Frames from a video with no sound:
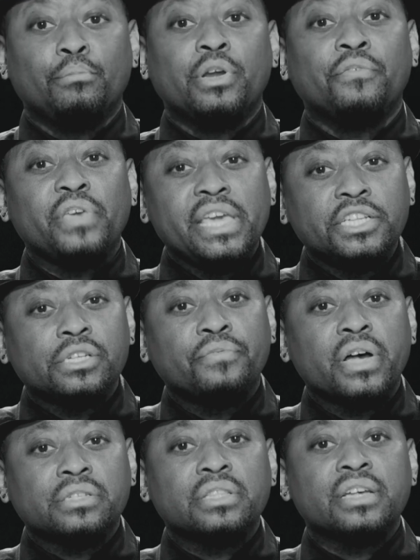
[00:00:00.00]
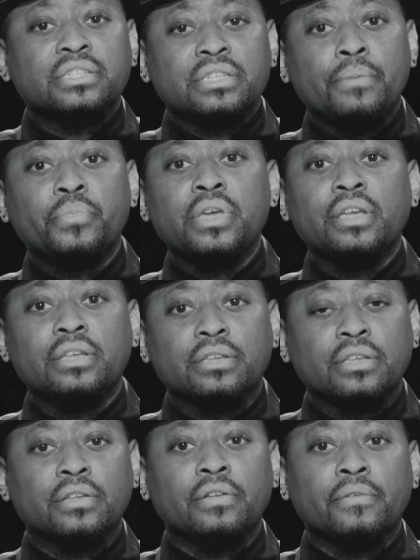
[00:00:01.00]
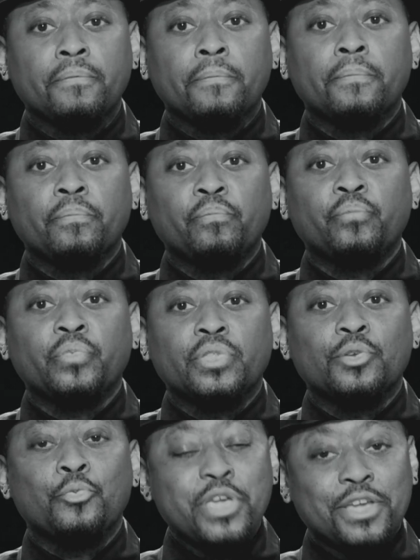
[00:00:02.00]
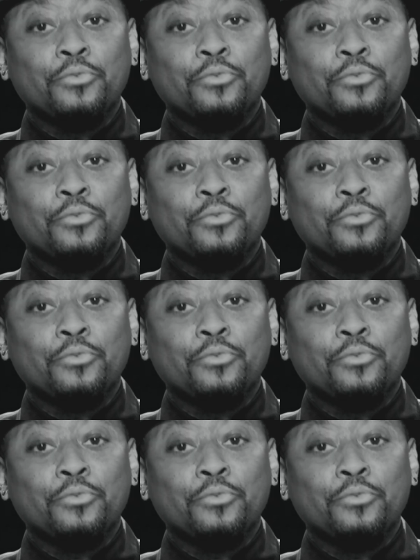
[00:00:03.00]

But if each of us does something, we